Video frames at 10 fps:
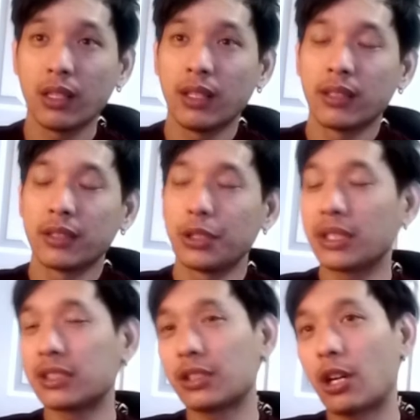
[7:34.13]
You can
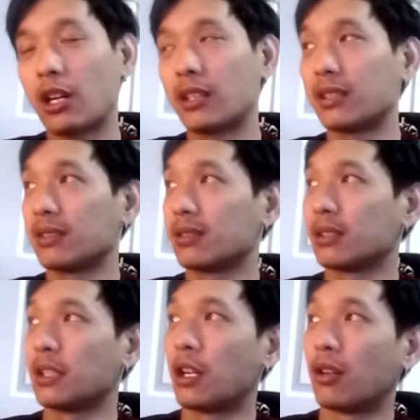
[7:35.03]
start,
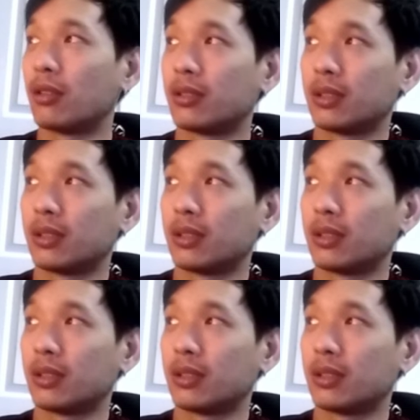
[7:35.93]
you know,